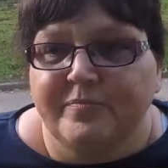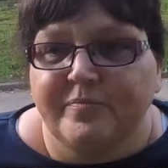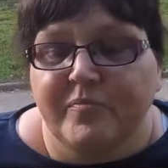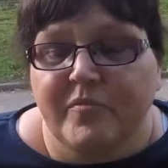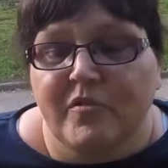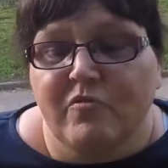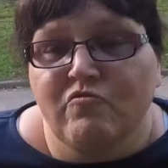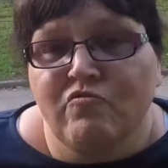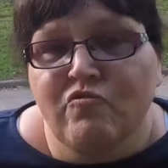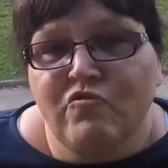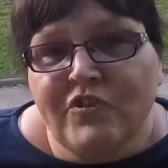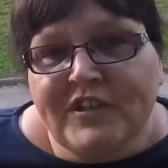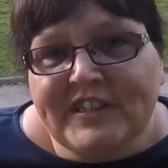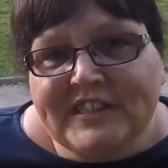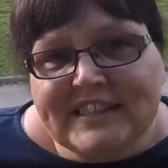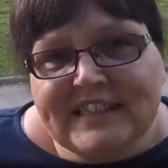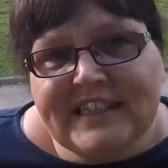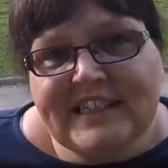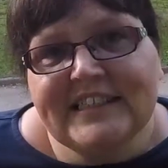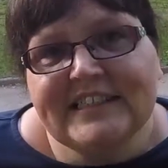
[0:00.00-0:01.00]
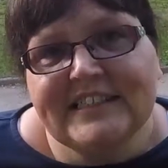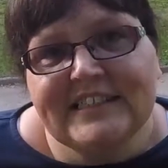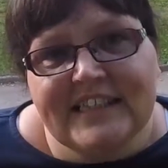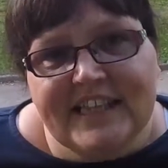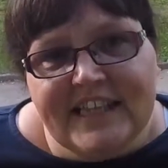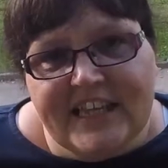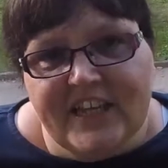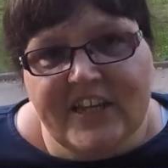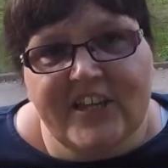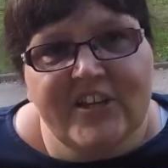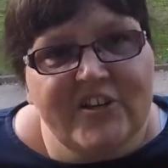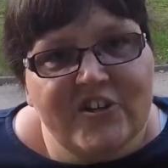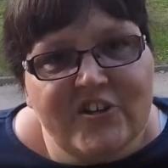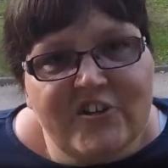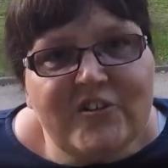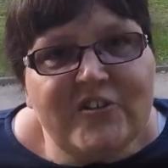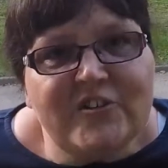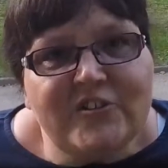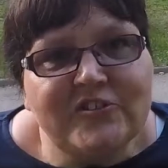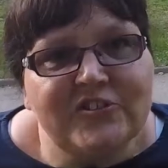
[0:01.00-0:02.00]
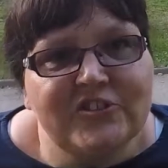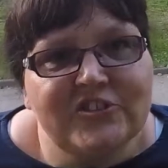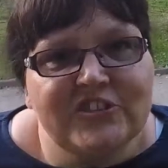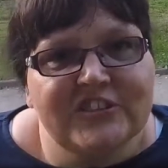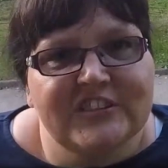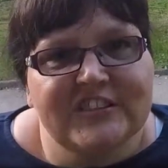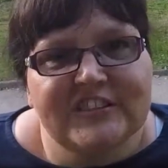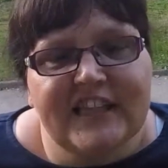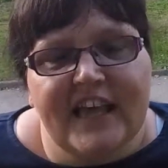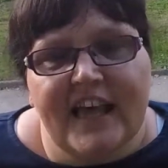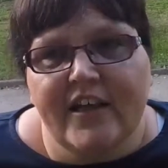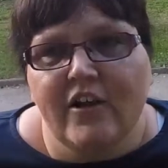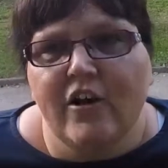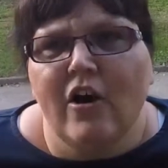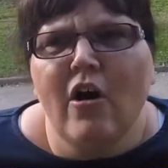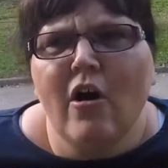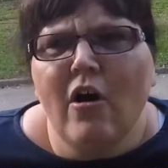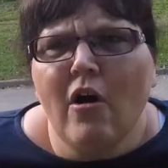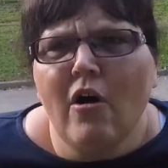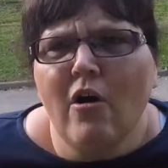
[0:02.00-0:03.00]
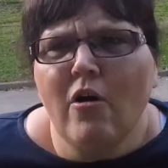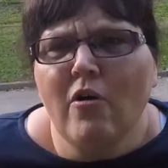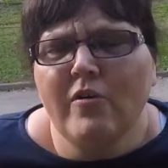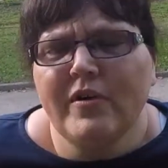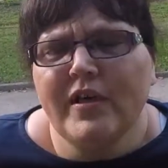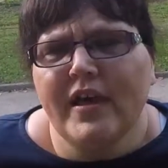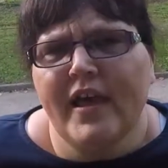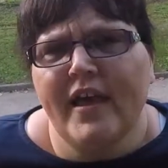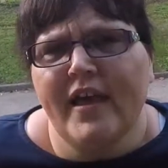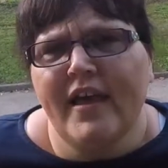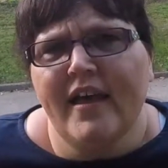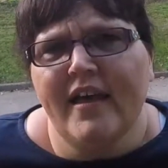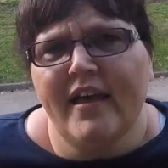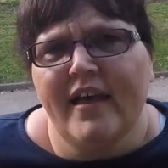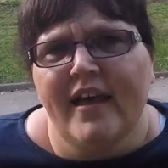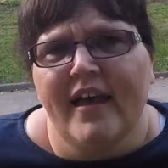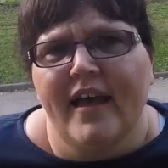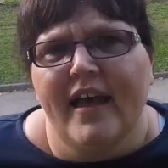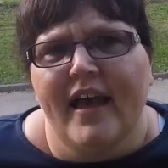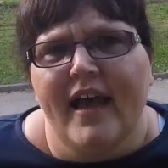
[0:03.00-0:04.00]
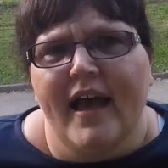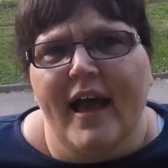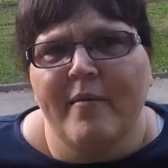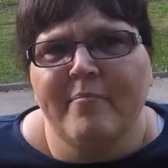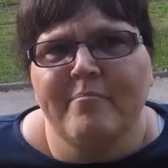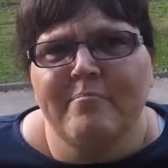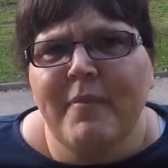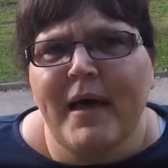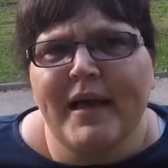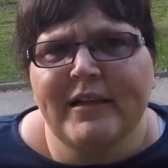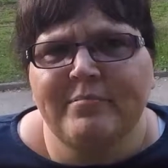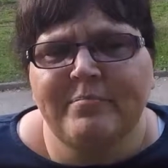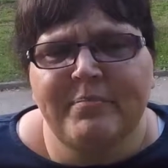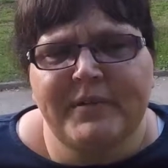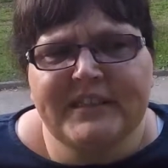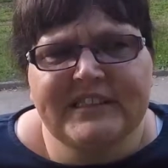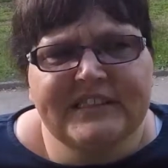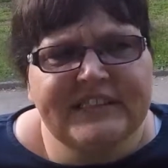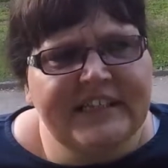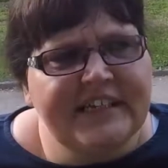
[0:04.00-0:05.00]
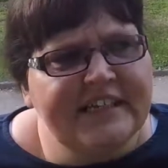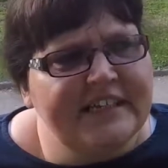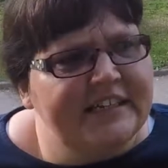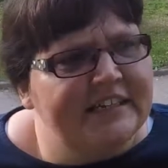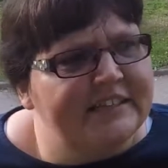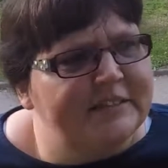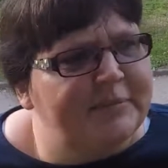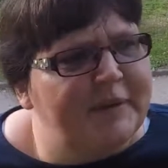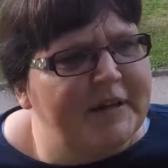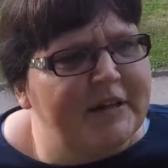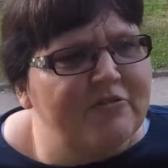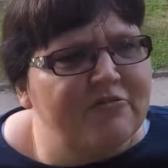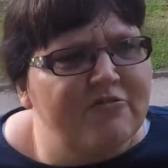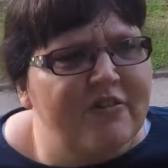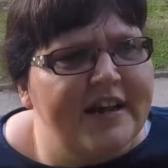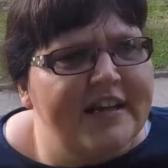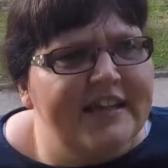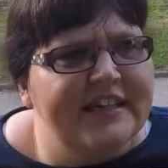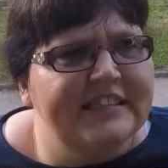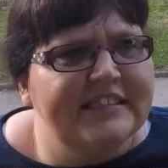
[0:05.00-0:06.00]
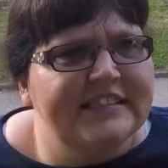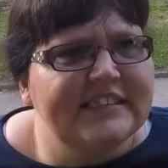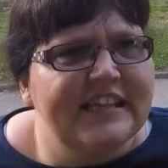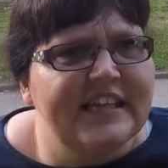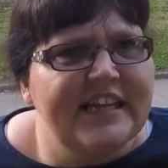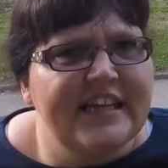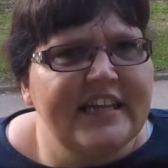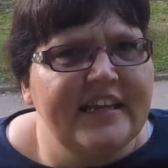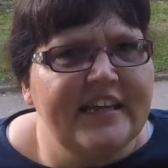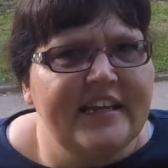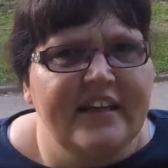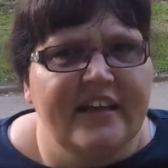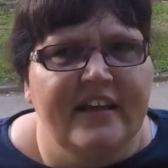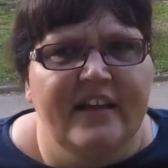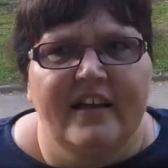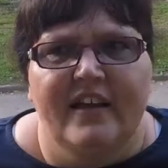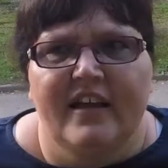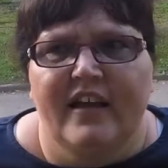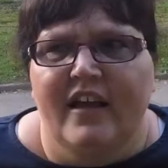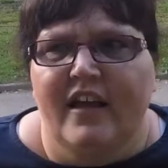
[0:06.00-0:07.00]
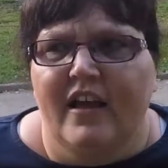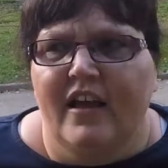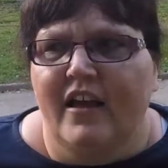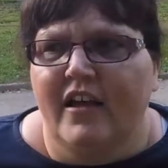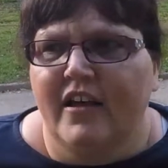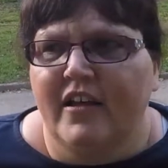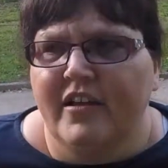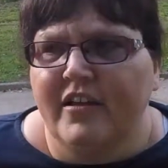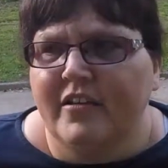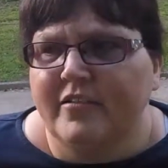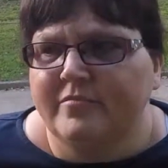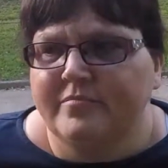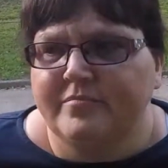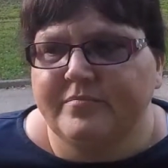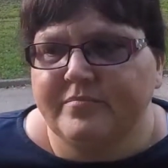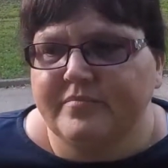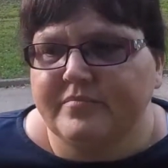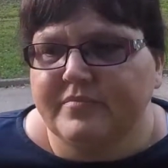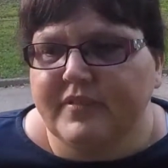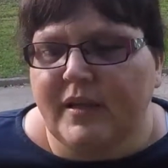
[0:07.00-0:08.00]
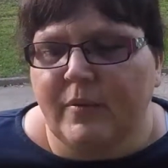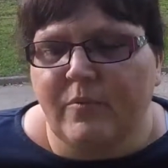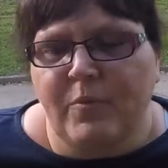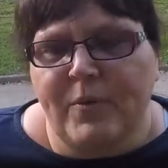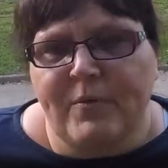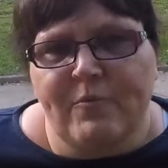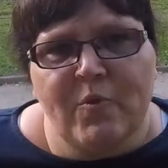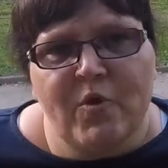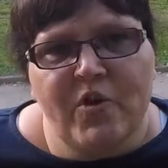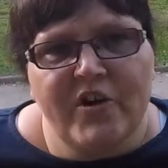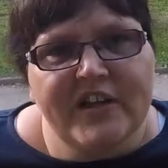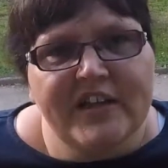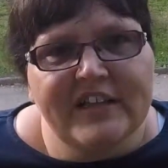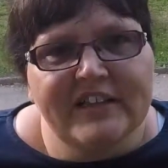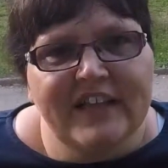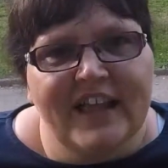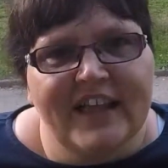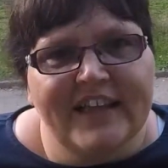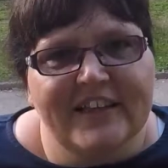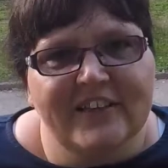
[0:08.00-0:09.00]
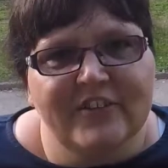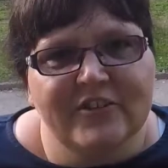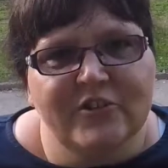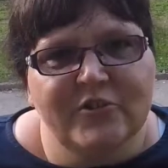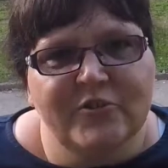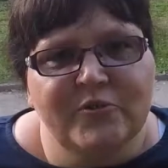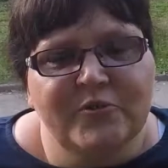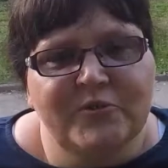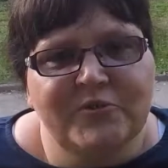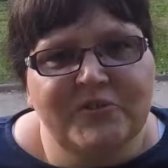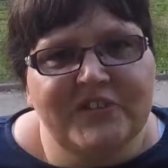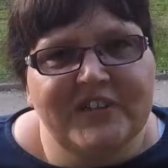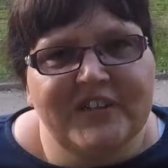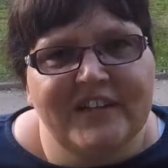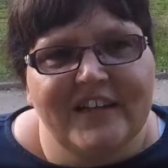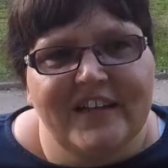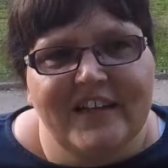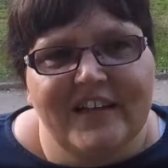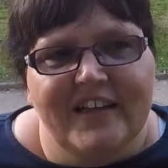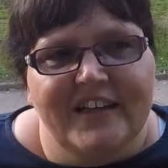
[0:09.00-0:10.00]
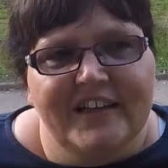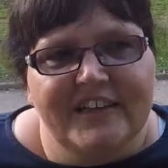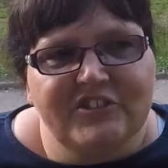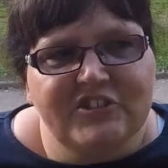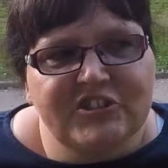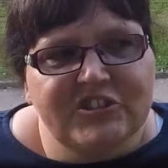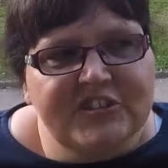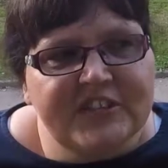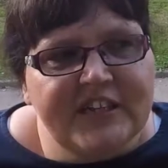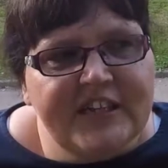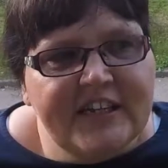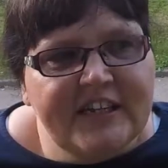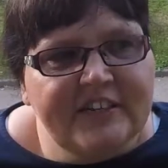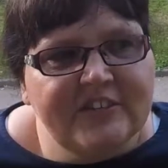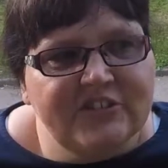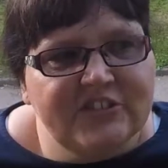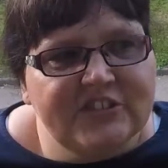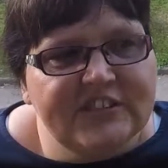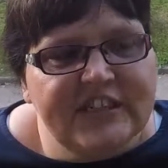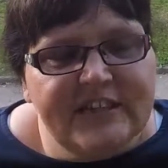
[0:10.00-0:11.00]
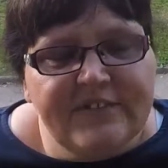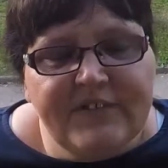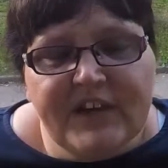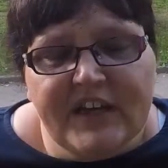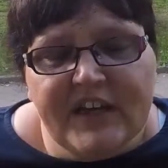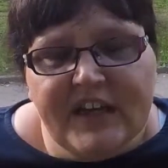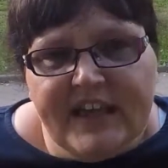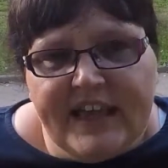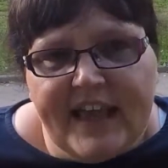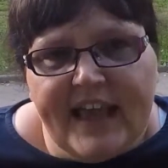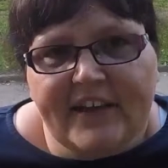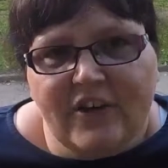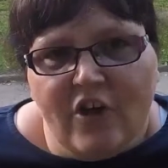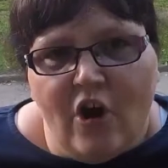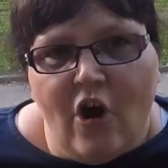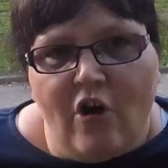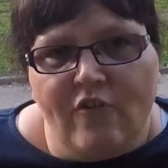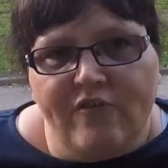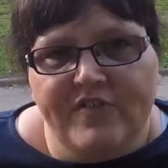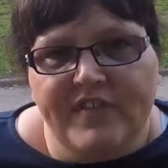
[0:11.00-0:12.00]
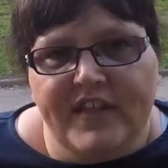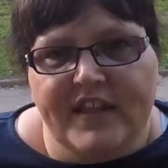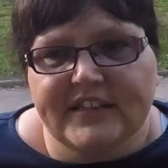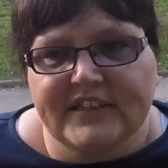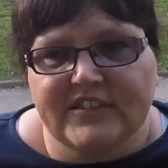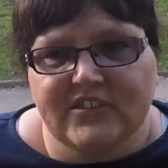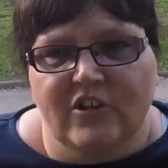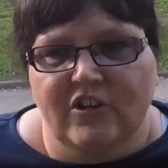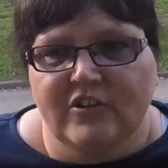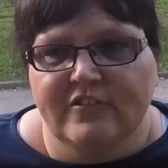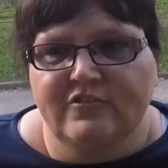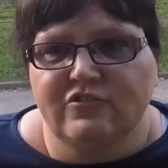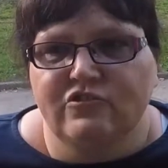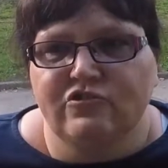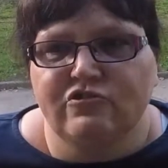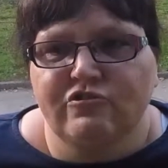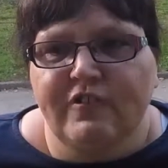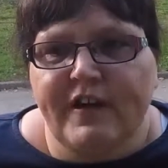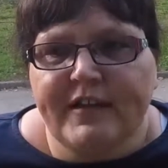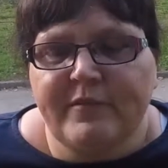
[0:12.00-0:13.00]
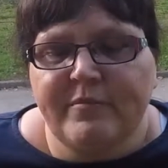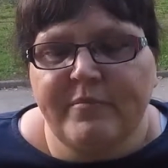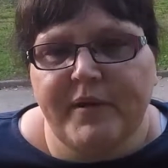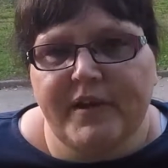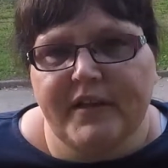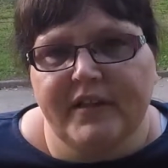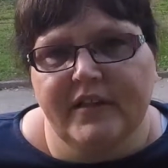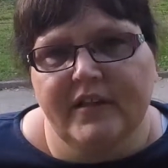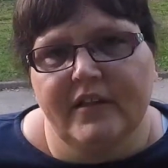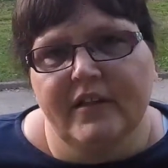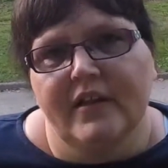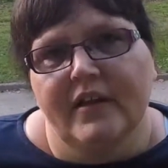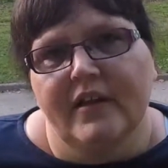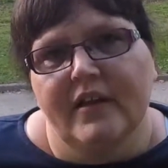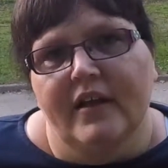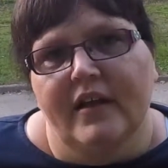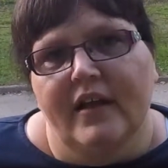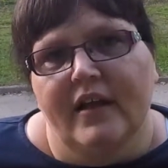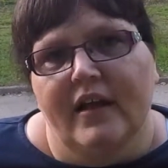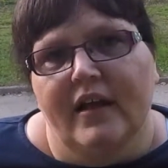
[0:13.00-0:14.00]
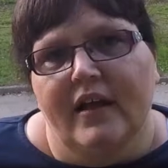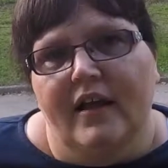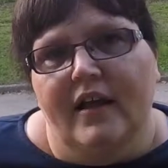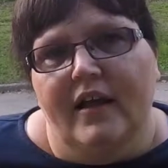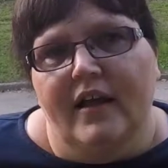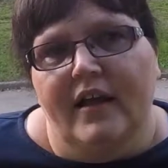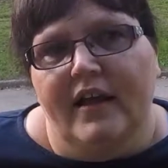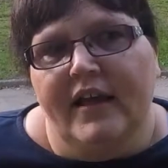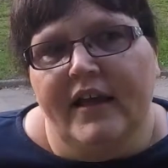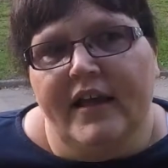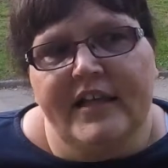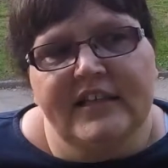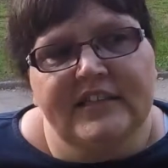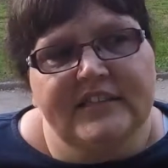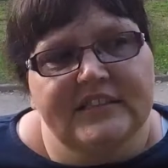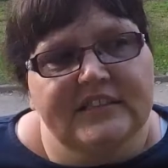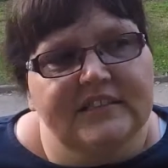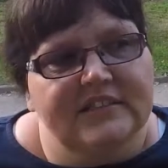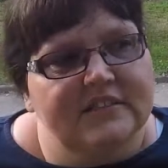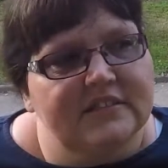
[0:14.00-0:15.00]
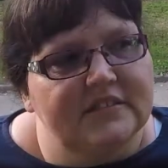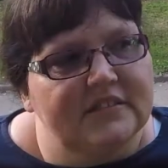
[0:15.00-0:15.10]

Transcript: resist the urge to say, oh yeah, I'm mad busy, it's been crazy, I've been working like a loon. See if you can get off that sort of treadmill. It's